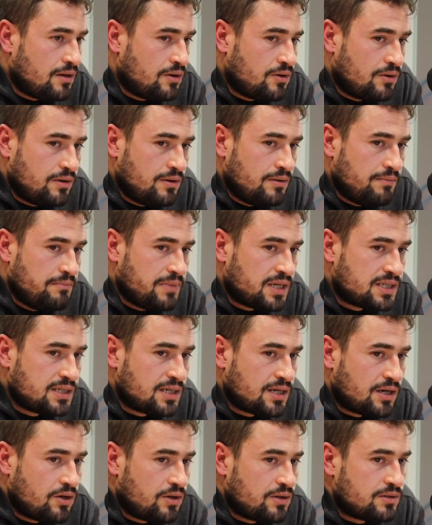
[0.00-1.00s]
on
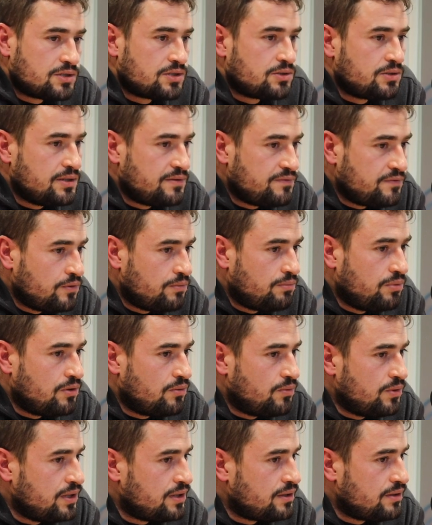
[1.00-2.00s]
mixing a lot of street football
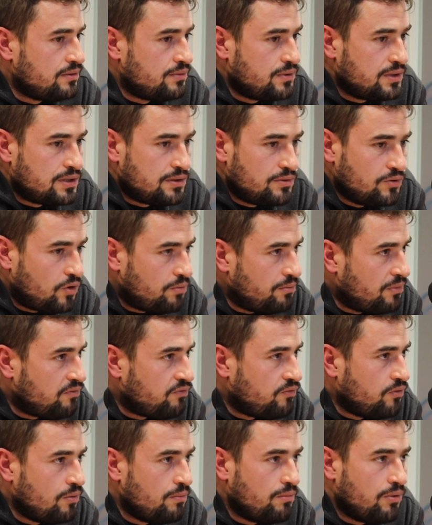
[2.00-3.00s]
with with normal
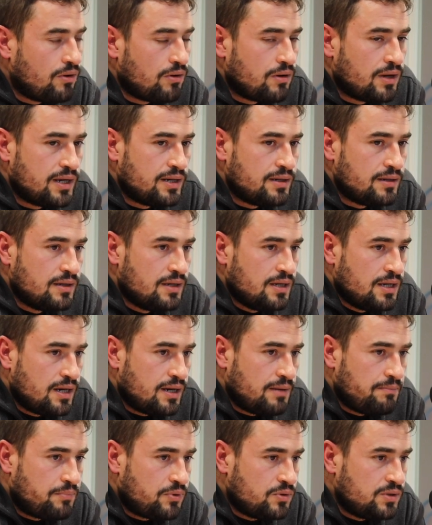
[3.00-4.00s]
football and
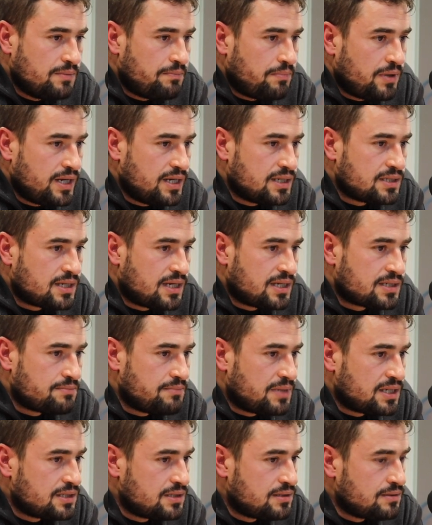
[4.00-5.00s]
and put the players as
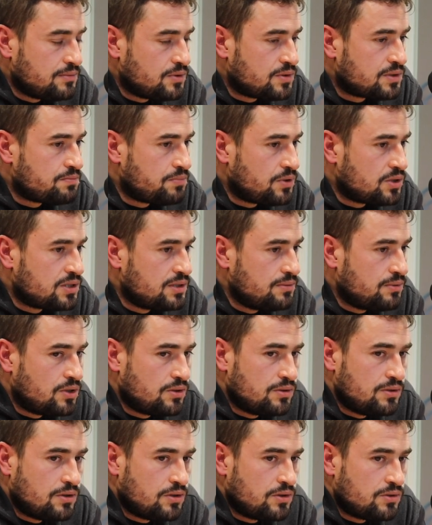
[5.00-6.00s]
maximum as possible
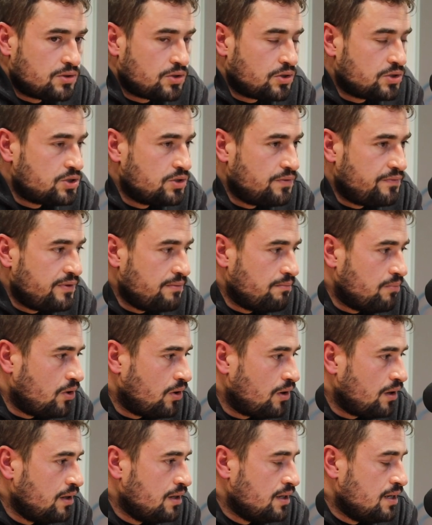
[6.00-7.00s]
on, on touch of the
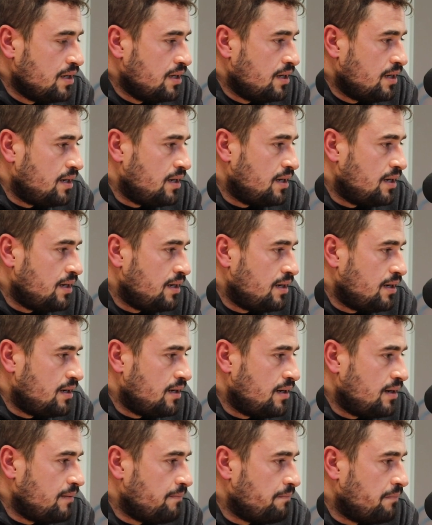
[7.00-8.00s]
ball,
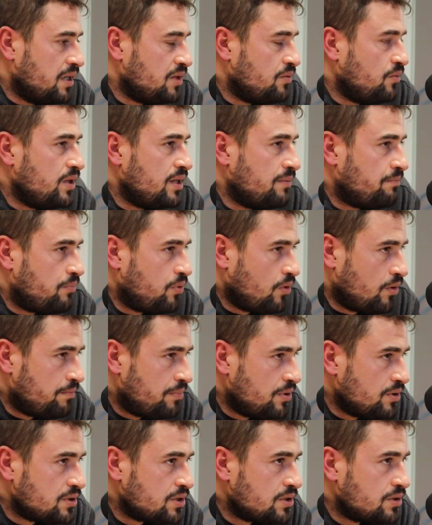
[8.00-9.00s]
uh, but with a
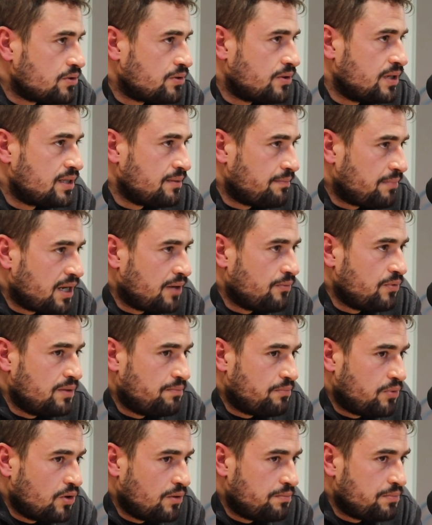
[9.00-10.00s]
purpose to create a plan with
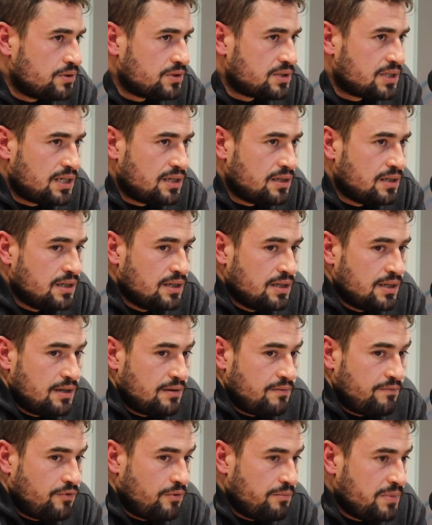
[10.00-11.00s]
a purpose. And
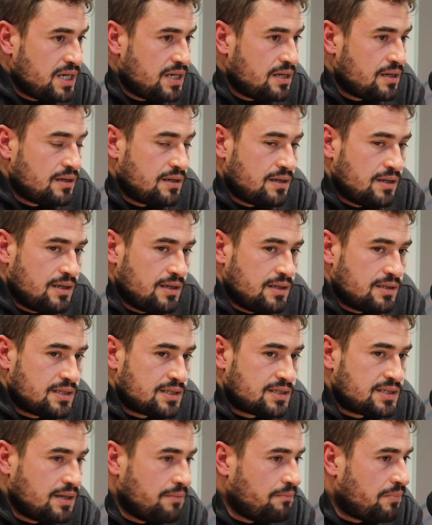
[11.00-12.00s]
for me, it's
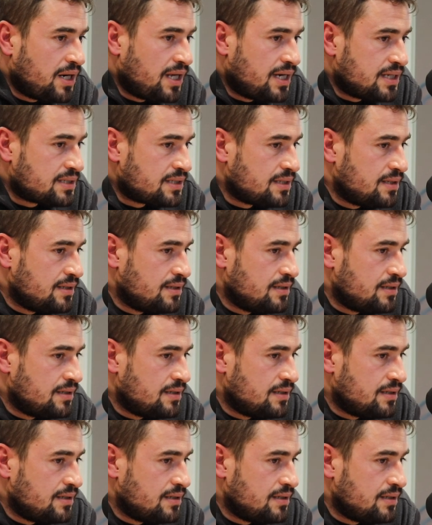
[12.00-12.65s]
as simple as